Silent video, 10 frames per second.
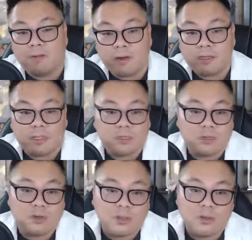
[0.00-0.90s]
First is
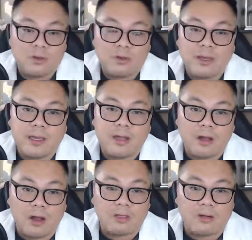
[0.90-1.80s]
you get a
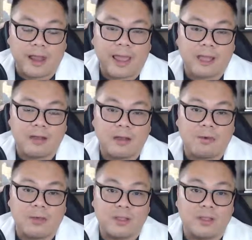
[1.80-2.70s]
contract
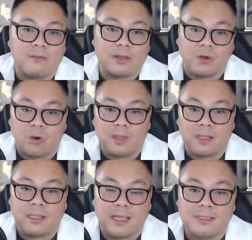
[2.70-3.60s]
with different home
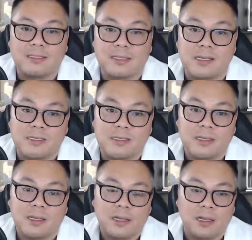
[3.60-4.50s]
health agencies.
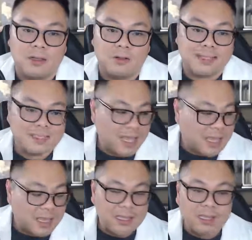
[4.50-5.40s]
The
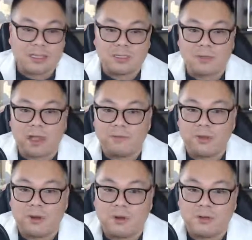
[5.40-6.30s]
second is you have
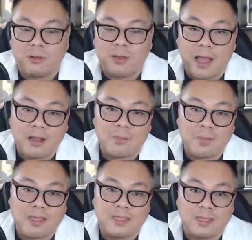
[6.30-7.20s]
your own
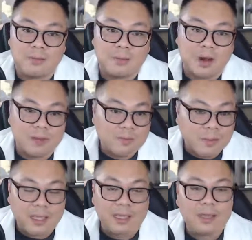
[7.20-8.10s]
outpatient Part
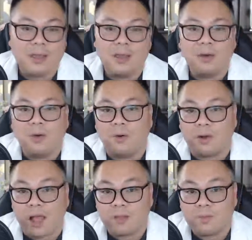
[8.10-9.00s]
B
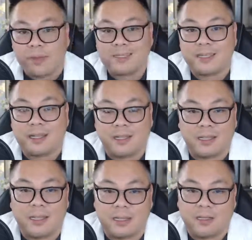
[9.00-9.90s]
or outpatient
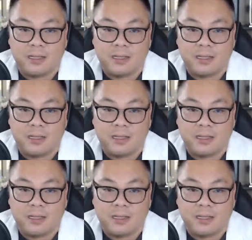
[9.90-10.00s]
clinic.